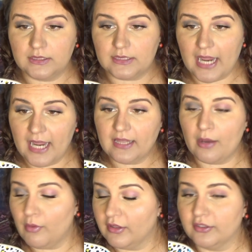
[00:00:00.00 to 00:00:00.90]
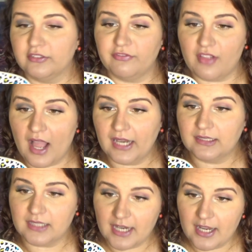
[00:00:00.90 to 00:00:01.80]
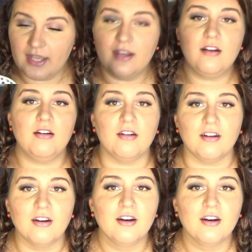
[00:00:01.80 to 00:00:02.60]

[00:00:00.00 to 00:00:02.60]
Dang, that one looks fly as hell.